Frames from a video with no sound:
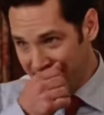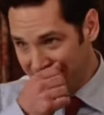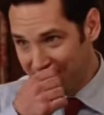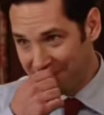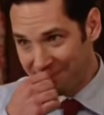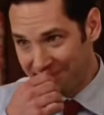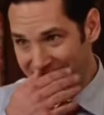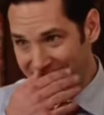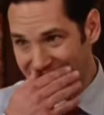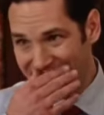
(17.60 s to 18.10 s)

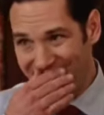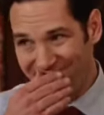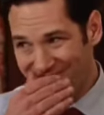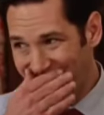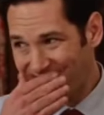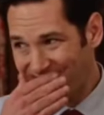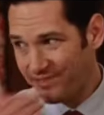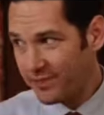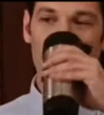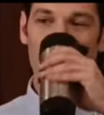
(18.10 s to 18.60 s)
wife who
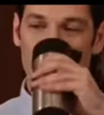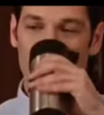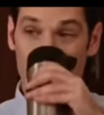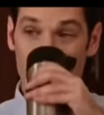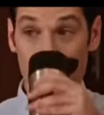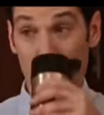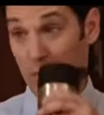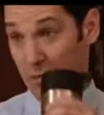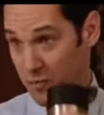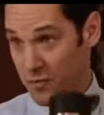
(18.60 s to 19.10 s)
possesses a
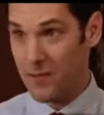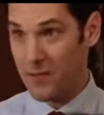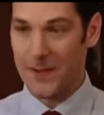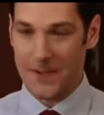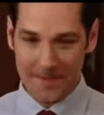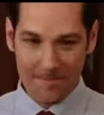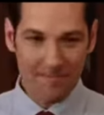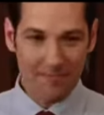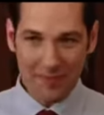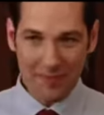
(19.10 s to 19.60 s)
powerful
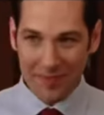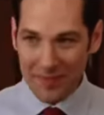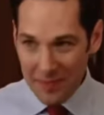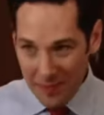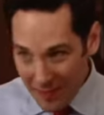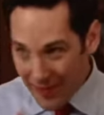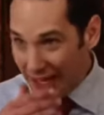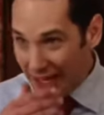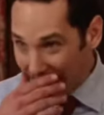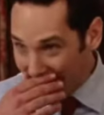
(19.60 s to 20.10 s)

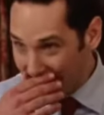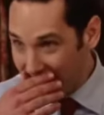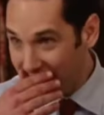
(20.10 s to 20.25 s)
personality.